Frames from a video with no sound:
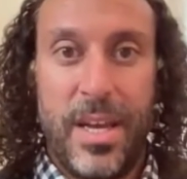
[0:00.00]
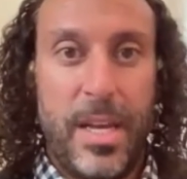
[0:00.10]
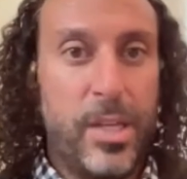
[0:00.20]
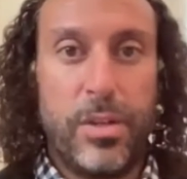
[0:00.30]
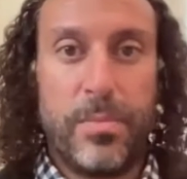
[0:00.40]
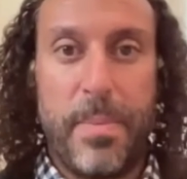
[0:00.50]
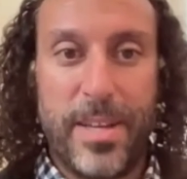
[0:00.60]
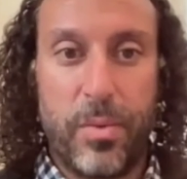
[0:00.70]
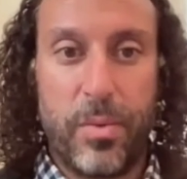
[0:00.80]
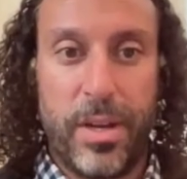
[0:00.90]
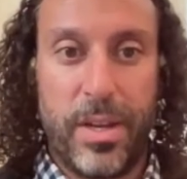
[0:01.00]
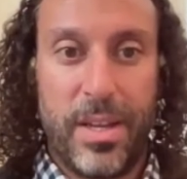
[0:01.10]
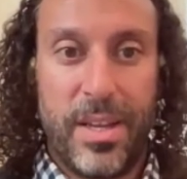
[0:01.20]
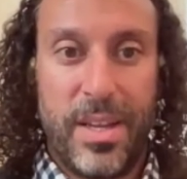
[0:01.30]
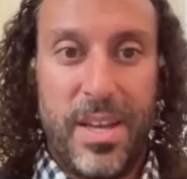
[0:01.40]
is always my best one.
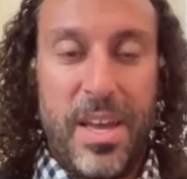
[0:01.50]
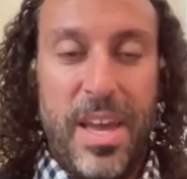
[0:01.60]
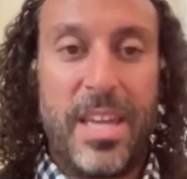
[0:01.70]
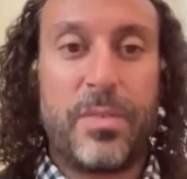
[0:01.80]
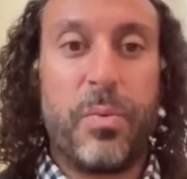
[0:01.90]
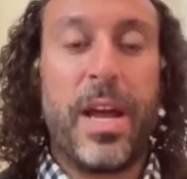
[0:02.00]
Yeah.